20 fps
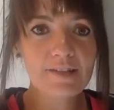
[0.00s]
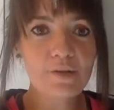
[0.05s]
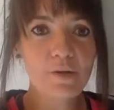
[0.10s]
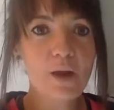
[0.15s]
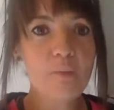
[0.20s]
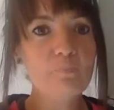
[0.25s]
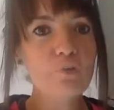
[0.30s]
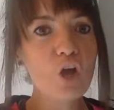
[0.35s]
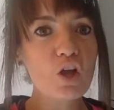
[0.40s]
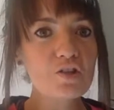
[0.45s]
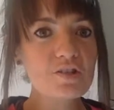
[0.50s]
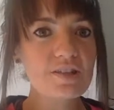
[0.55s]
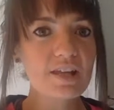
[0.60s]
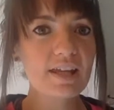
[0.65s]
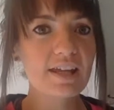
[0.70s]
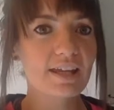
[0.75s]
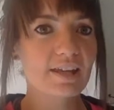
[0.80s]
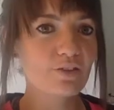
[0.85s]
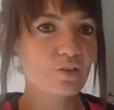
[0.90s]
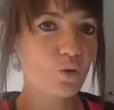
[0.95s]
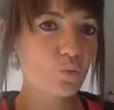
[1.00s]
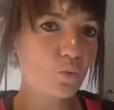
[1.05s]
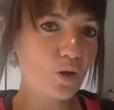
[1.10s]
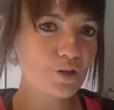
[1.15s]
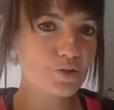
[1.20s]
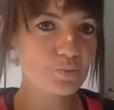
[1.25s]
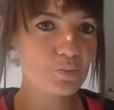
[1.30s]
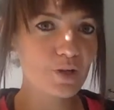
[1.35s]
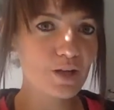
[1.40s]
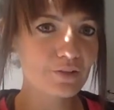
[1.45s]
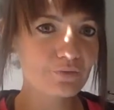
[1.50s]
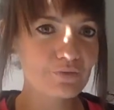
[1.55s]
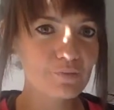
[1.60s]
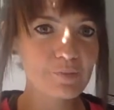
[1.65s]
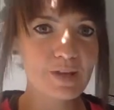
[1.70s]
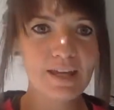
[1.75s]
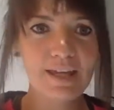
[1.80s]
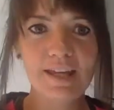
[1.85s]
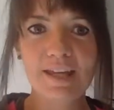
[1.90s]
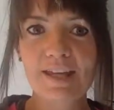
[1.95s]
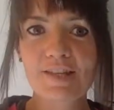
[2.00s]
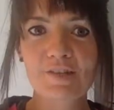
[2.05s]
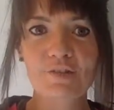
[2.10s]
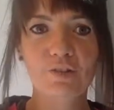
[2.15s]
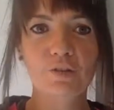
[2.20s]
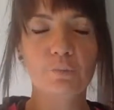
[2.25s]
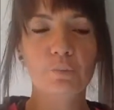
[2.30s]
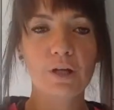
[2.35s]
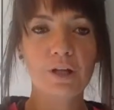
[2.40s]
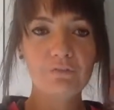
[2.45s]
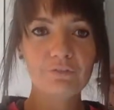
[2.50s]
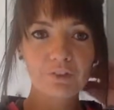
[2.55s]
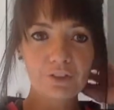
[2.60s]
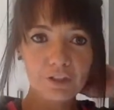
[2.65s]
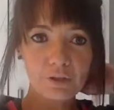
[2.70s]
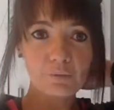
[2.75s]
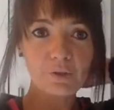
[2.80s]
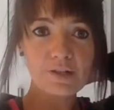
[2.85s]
So I'm not saying that what's worked for me is going to work for you,